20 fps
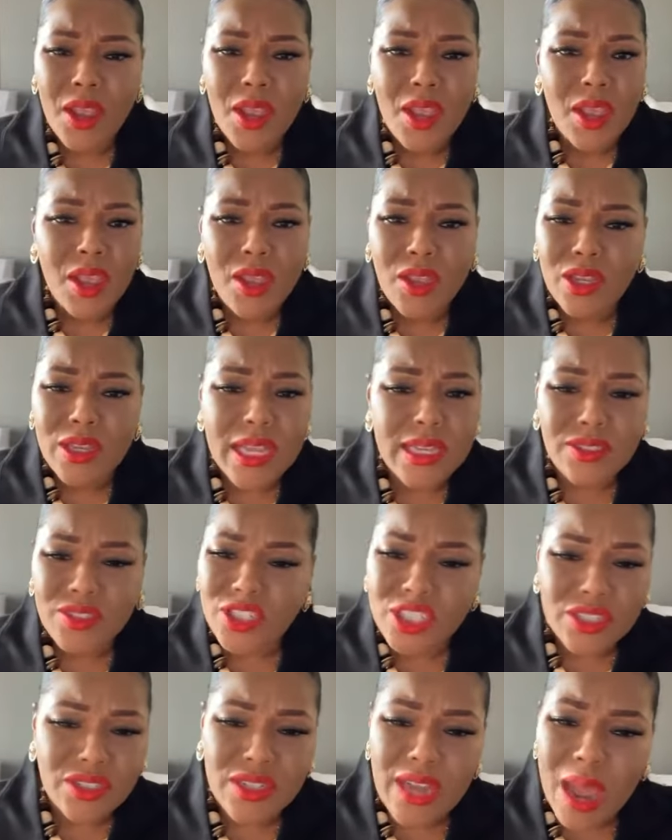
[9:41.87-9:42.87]
It's
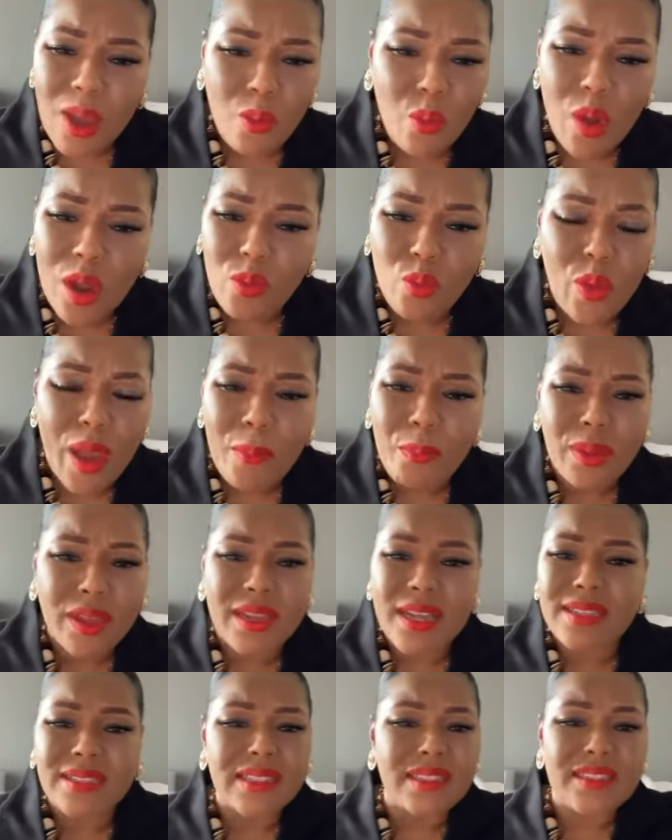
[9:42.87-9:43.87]
just not one weapon because
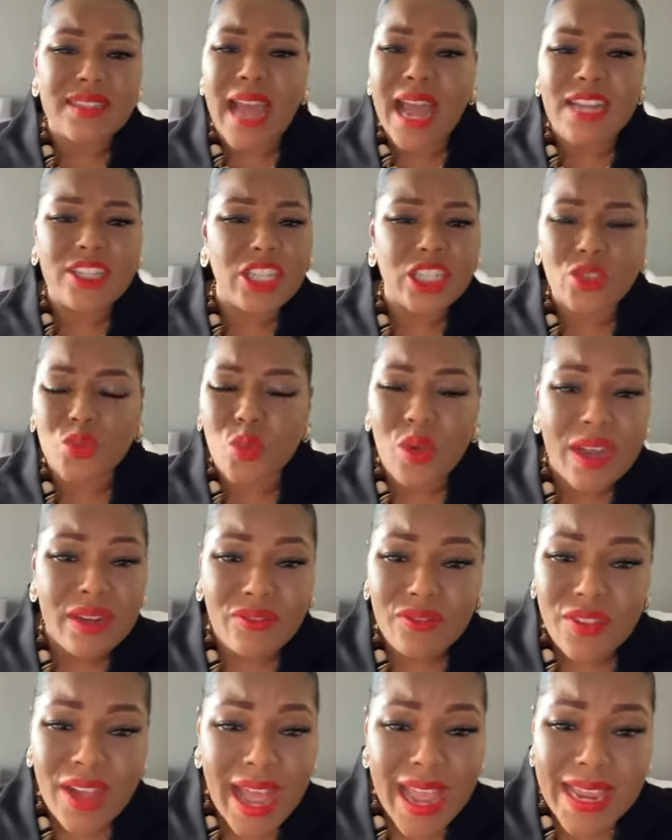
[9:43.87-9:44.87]
it's not just one
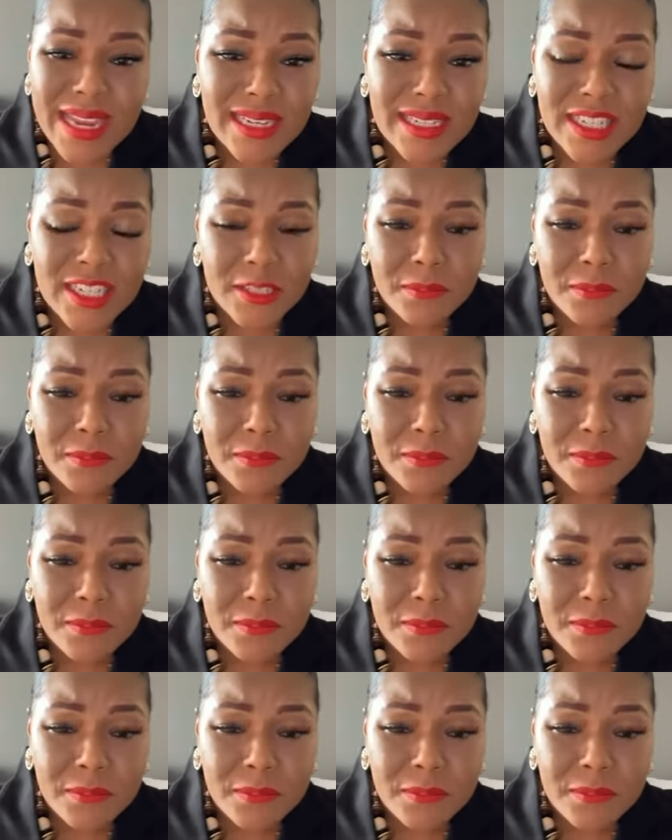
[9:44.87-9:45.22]
fight.